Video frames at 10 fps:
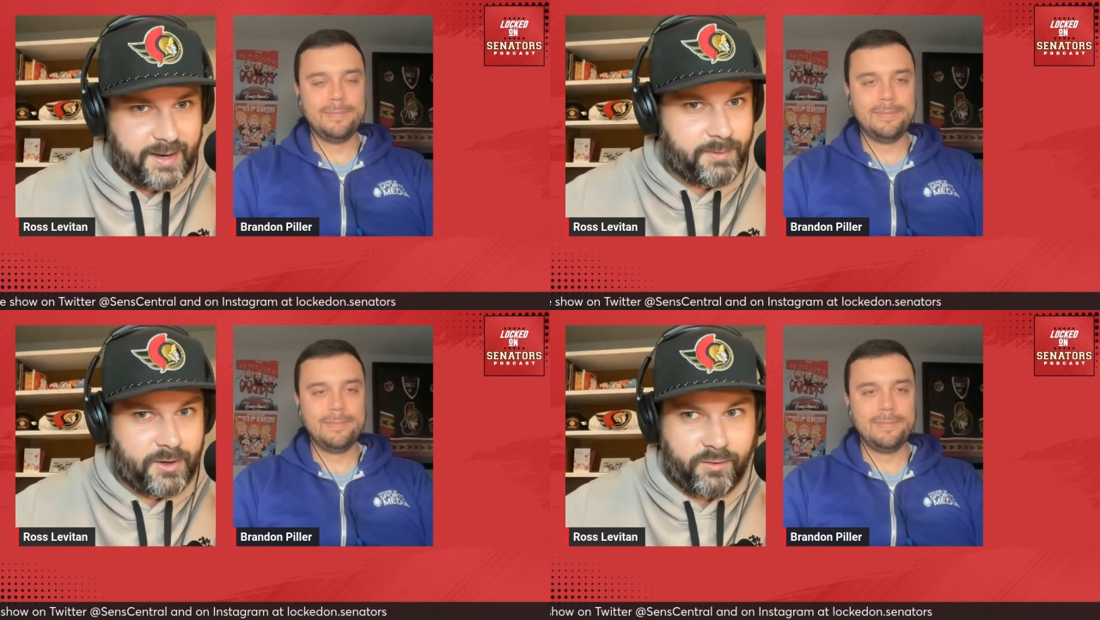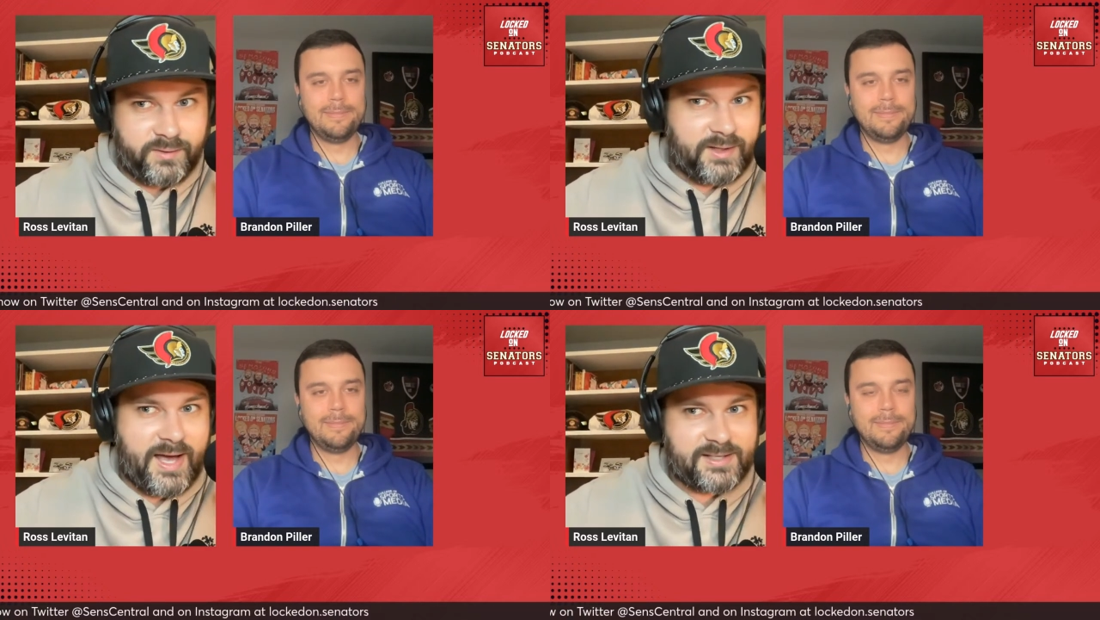Speaker 1: I mean, over
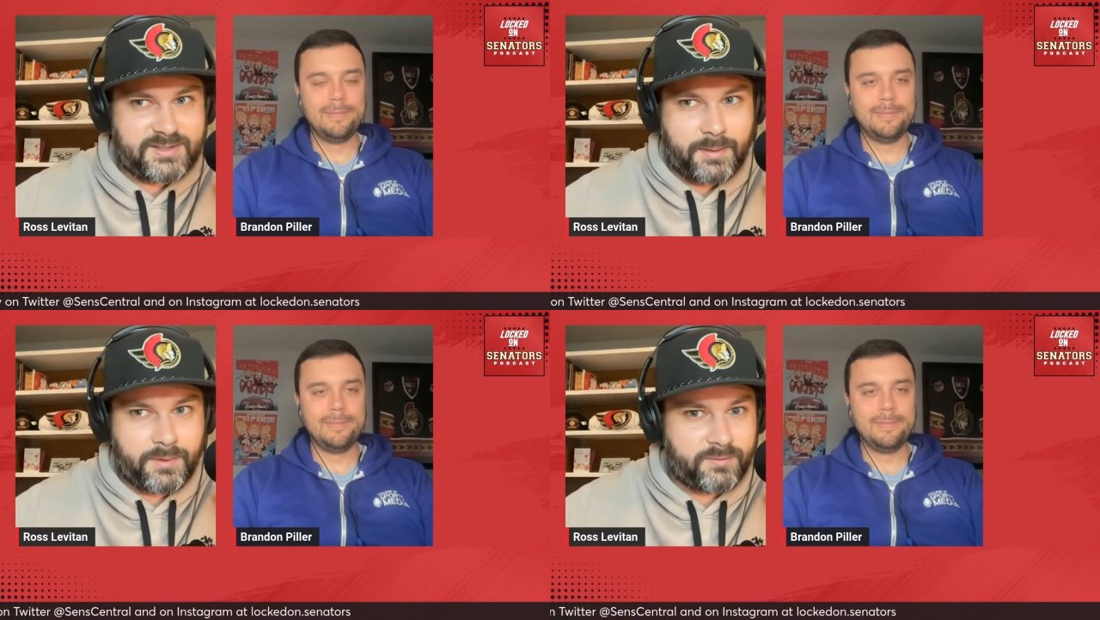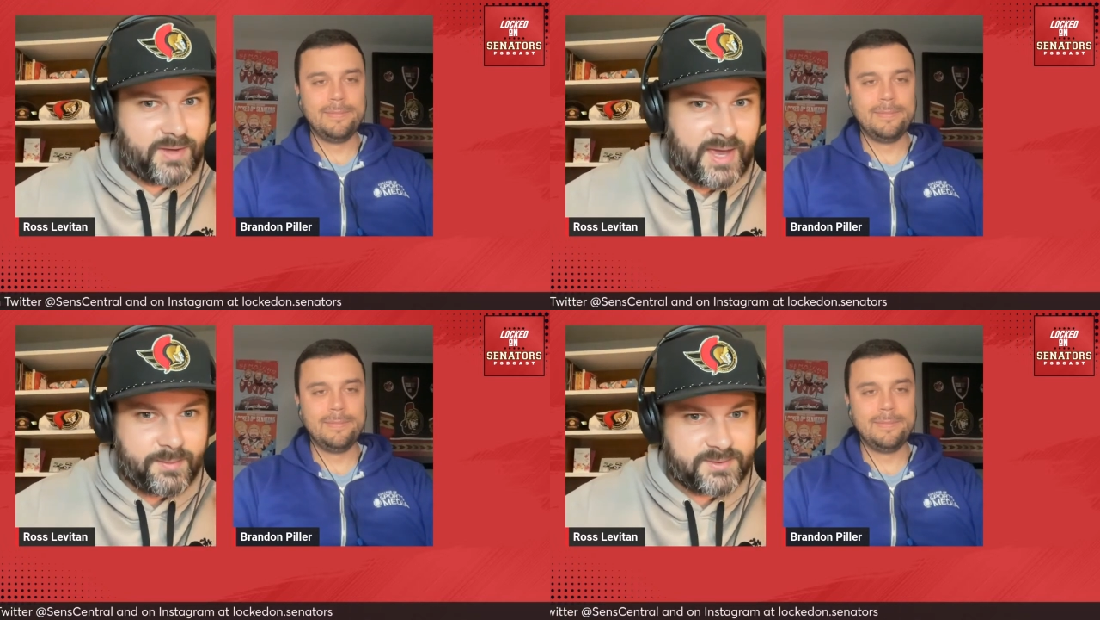the last number of
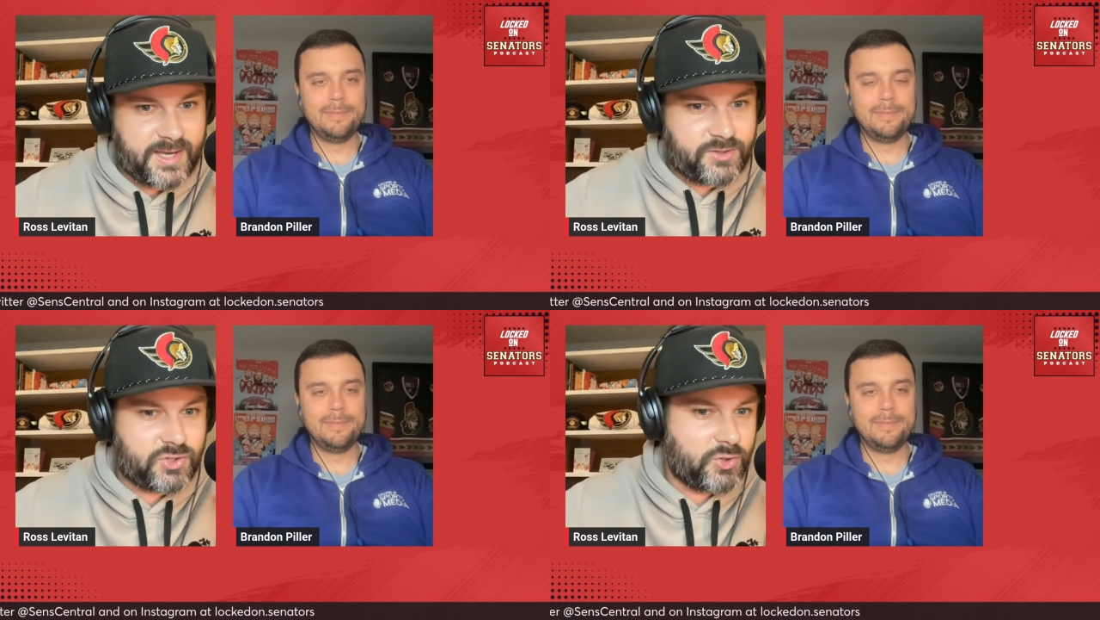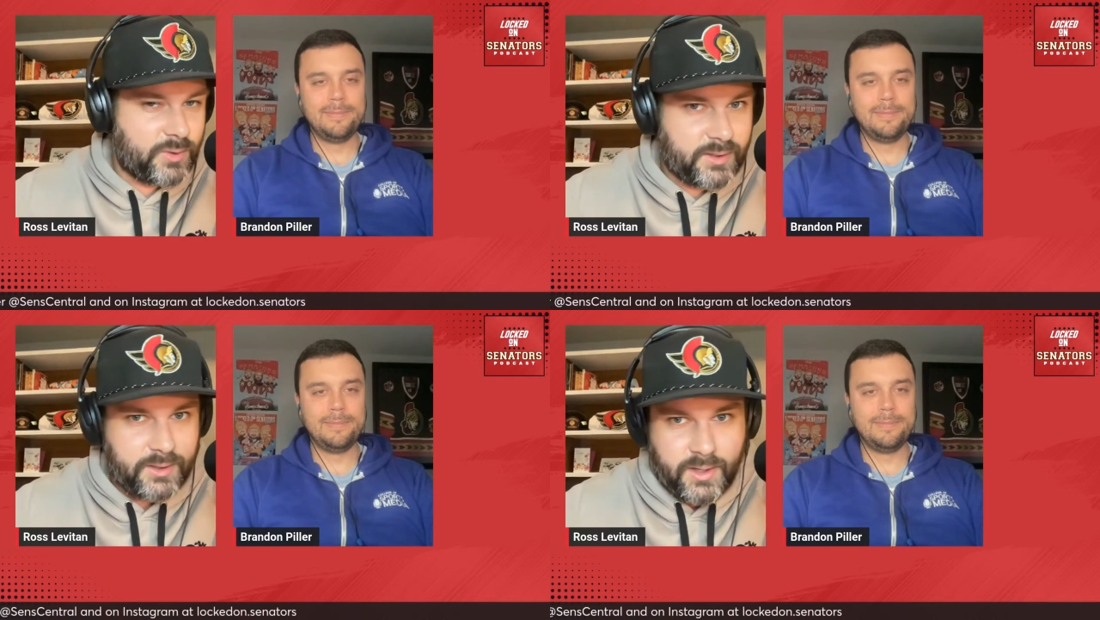games, they had two
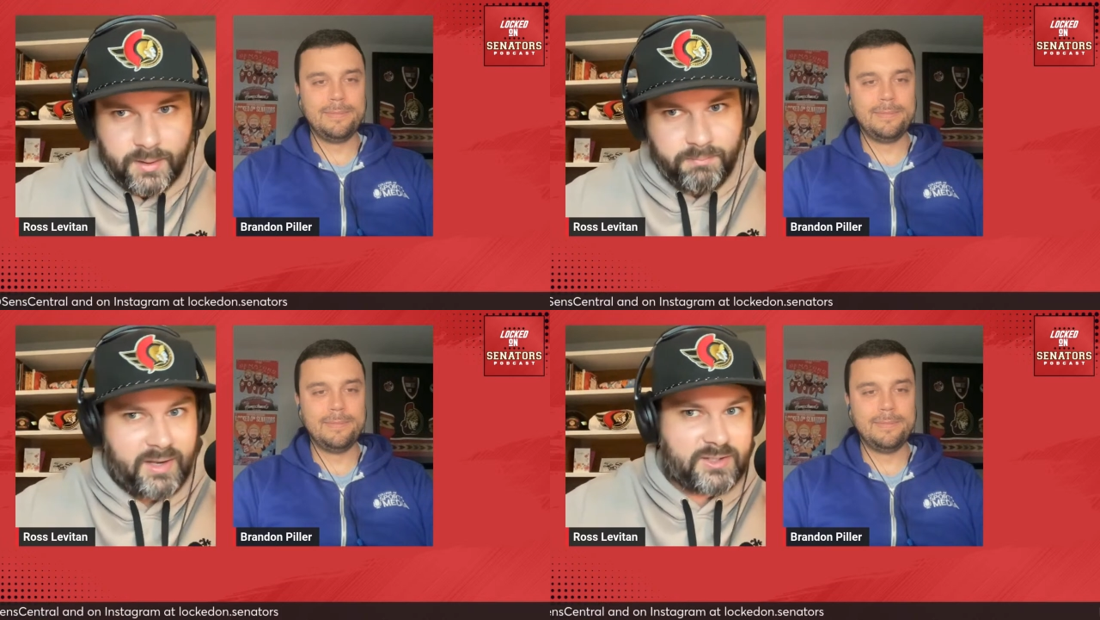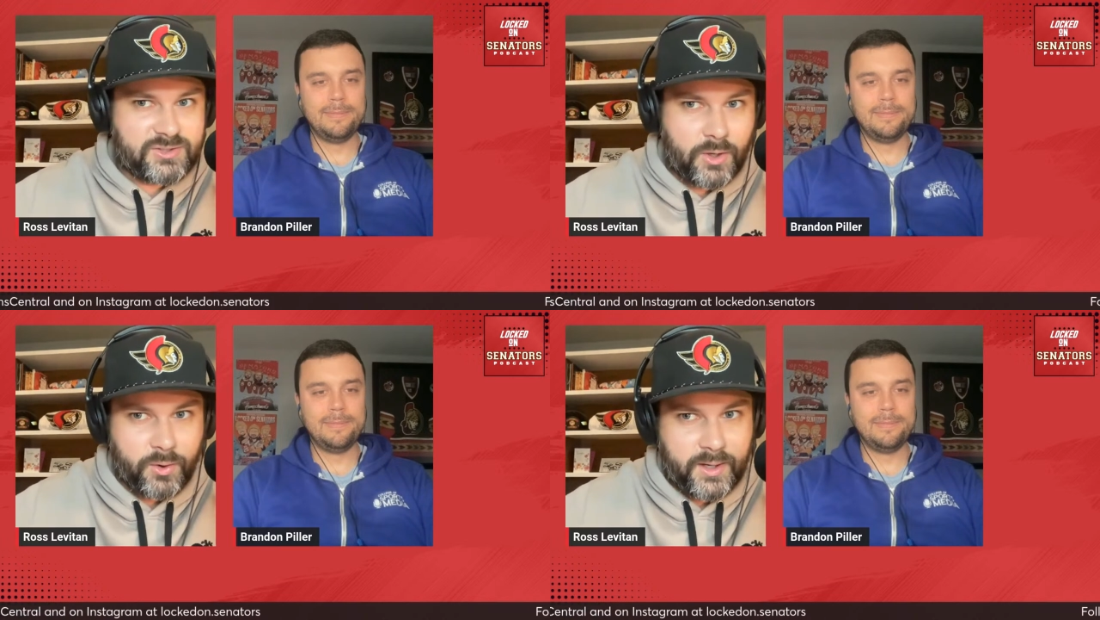in
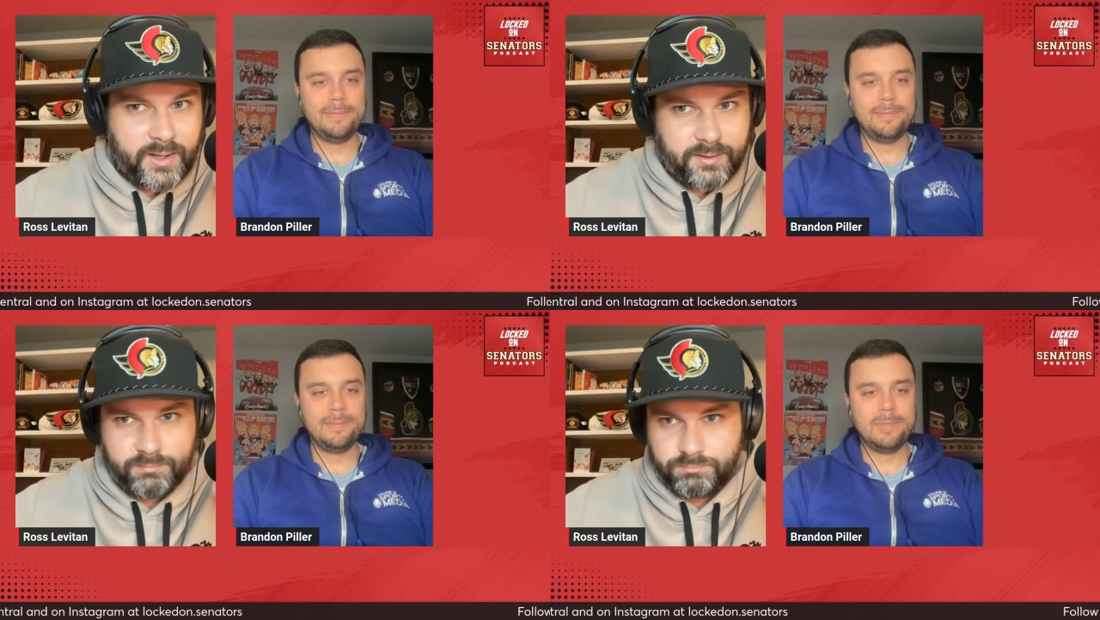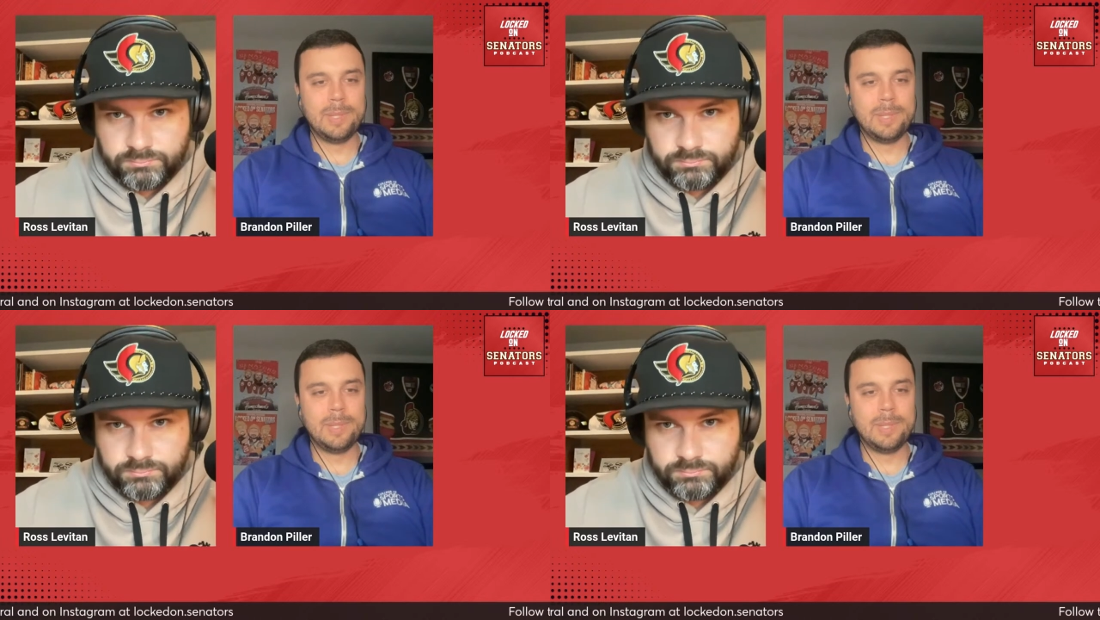Minnesota and